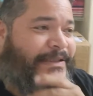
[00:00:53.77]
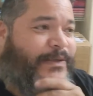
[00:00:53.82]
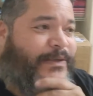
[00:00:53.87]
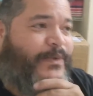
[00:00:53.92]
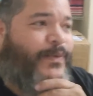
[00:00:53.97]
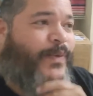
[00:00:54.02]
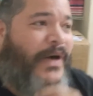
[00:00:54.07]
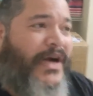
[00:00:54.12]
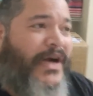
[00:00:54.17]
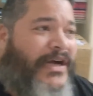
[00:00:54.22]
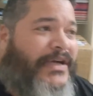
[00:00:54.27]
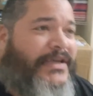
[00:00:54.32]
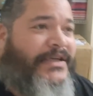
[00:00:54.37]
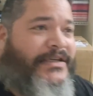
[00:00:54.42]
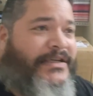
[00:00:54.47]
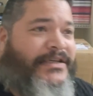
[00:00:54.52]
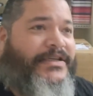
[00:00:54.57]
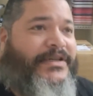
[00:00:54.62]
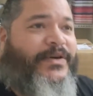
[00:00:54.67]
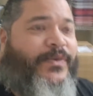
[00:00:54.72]
Wow,
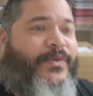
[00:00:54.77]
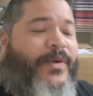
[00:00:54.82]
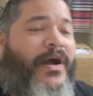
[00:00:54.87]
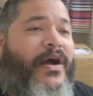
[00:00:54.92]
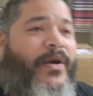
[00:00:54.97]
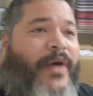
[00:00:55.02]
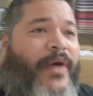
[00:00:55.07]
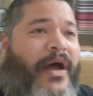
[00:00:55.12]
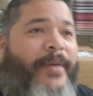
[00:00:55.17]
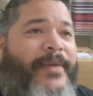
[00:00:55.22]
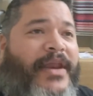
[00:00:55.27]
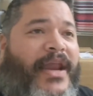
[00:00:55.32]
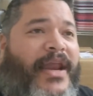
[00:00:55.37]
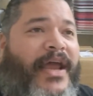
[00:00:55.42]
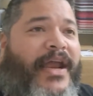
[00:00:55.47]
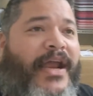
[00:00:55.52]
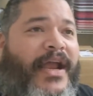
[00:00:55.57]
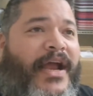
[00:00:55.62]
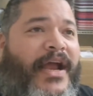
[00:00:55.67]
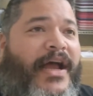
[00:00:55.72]
wow. I mean,
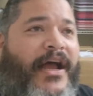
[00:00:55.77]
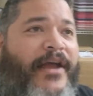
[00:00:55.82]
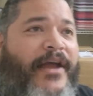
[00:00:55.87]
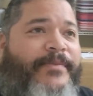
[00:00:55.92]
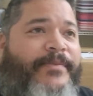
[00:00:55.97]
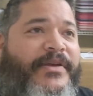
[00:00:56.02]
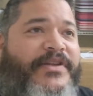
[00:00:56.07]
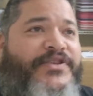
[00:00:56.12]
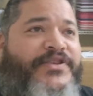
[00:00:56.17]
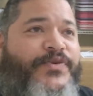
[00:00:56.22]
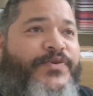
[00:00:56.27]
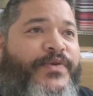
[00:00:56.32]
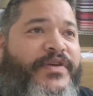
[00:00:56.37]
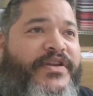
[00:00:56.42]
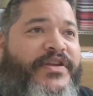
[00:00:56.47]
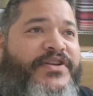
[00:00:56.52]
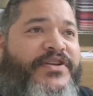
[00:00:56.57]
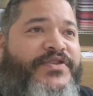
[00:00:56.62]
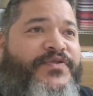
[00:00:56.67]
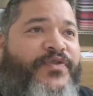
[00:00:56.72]
like I've been doing
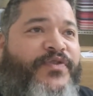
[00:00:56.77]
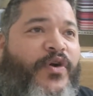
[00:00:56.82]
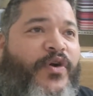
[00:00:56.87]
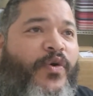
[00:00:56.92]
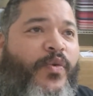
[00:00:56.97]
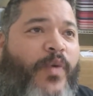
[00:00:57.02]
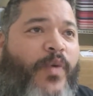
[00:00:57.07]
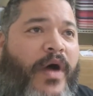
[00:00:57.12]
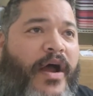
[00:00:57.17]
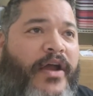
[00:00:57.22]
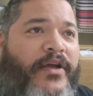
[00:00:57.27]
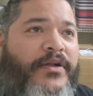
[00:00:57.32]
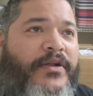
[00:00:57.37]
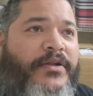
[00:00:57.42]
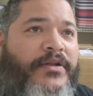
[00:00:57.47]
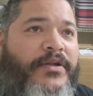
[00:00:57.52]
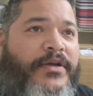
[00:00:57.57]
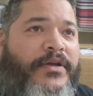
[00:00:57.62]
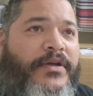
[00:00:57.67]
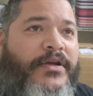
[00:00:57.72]
this for a
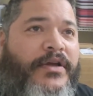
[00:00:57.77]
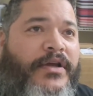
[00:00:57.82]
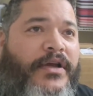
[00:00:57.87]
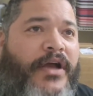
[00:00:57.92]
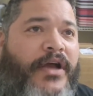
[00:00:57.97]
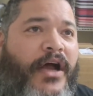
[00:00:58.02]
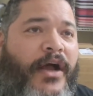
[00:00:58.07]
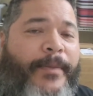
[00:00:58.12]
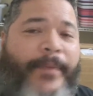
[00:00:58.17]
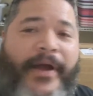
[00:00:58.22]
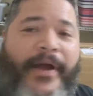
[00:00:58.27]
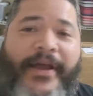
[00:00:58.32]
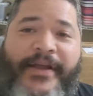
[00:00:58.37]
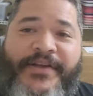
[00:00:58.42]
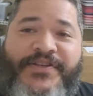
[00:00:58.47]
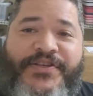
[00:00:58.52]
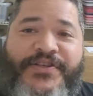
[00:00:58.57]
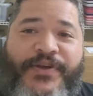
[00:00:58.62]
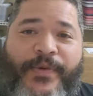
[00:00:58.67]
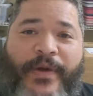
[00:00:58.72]
while on my
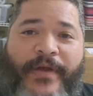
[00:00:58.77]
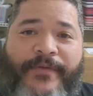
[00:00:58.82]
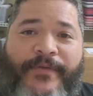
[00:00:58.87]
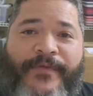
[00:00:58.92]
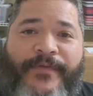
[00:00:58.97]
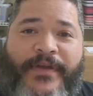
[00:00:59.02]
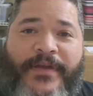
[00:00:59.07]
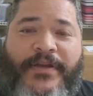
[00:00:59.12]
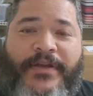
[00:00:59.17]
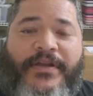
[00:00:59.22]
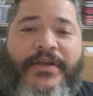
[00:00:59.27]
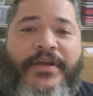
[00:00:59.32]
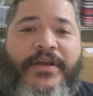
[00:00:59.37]
Instagram feed.